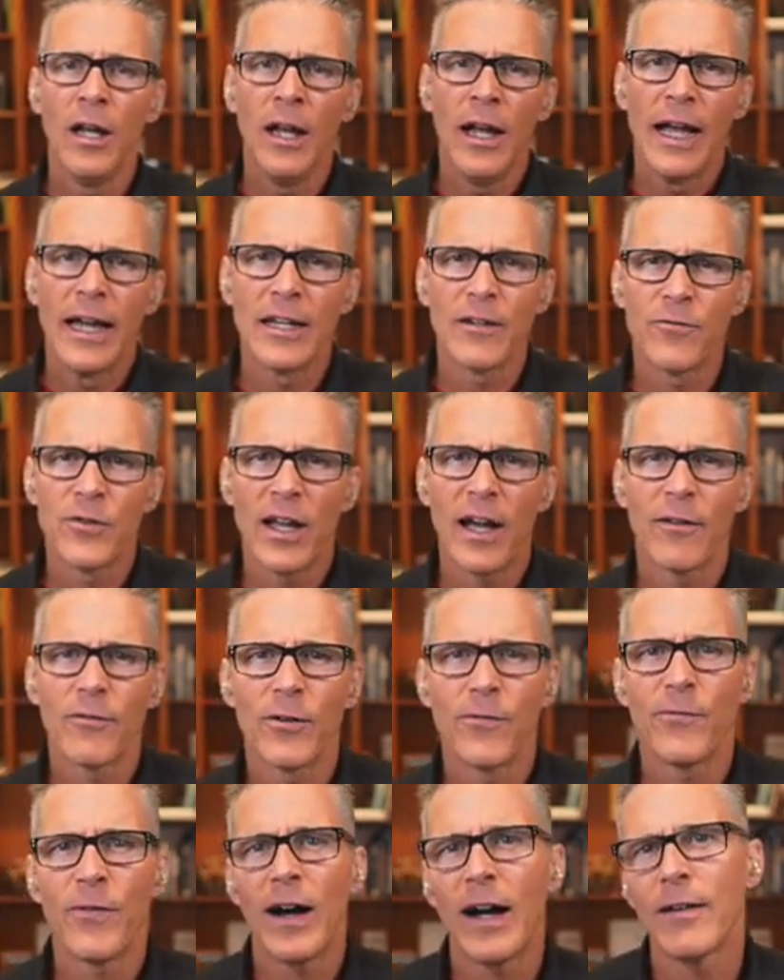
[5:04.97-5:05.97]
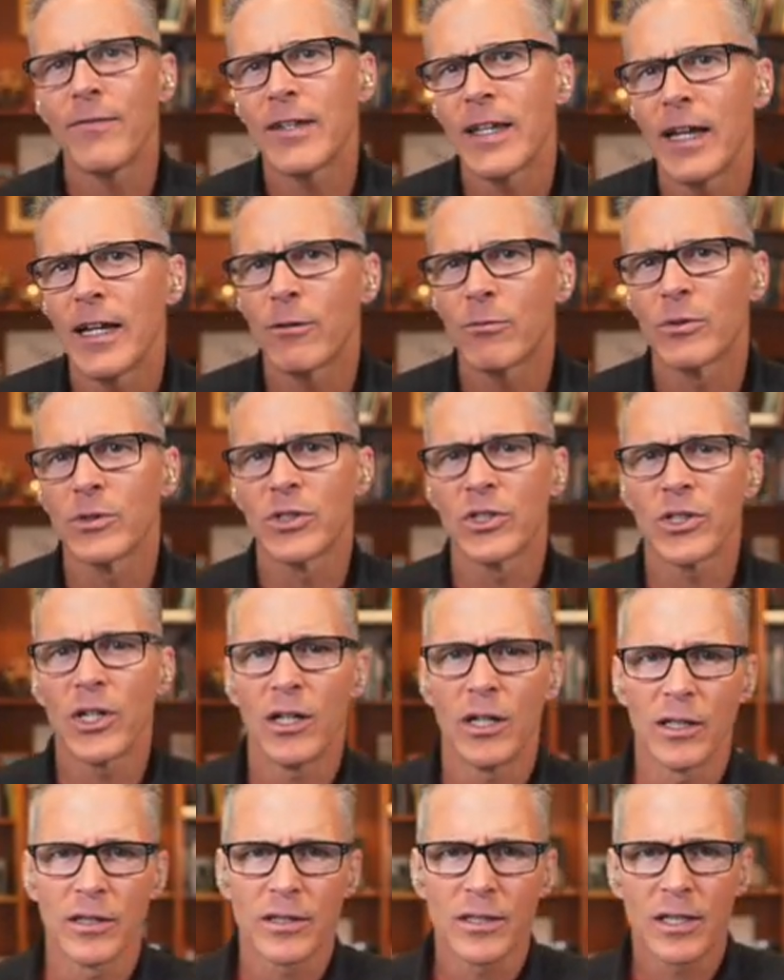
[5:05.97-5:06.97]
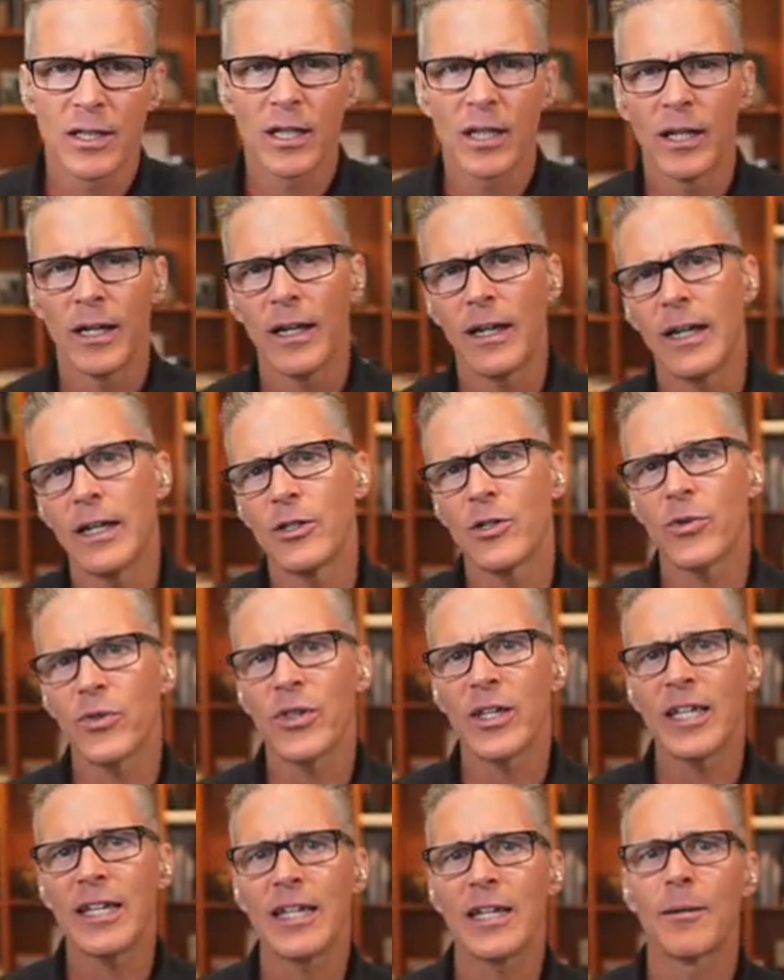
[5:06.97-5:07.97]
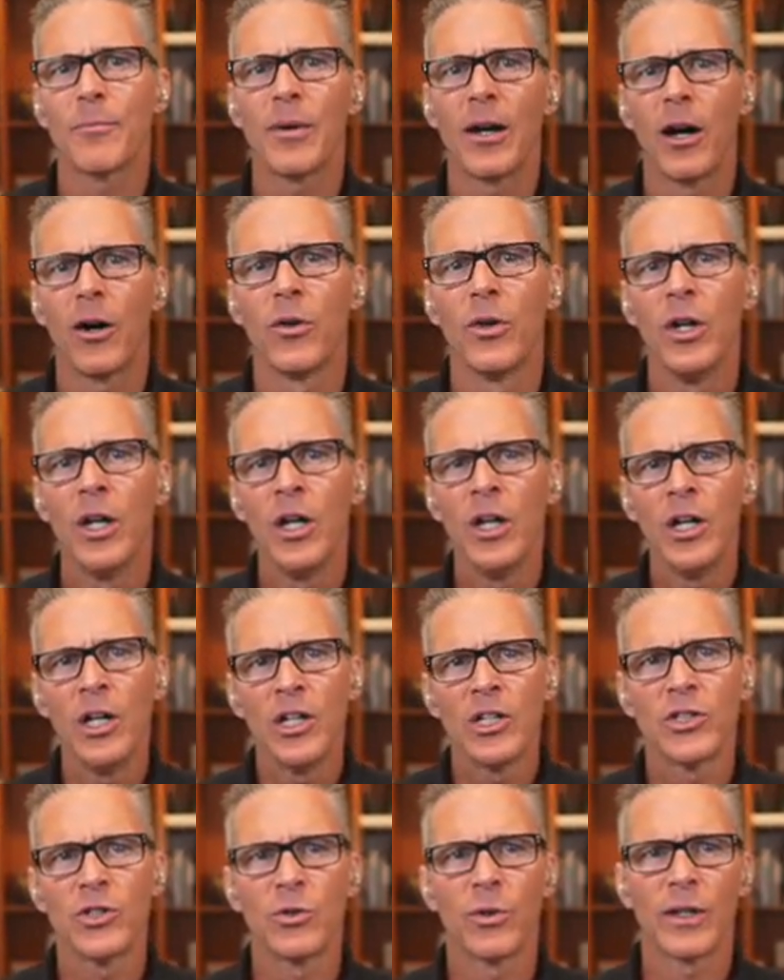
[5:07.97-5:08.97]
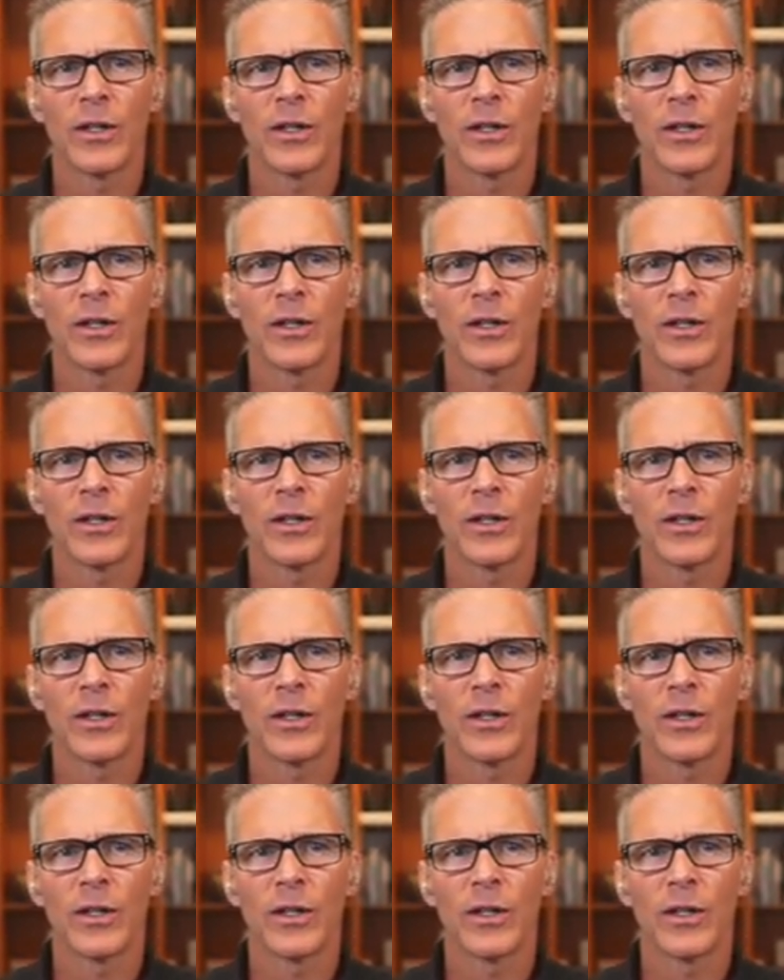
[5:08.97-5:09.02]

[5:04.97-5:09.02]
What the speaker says: And if you have a 5K result and you're thinking about doing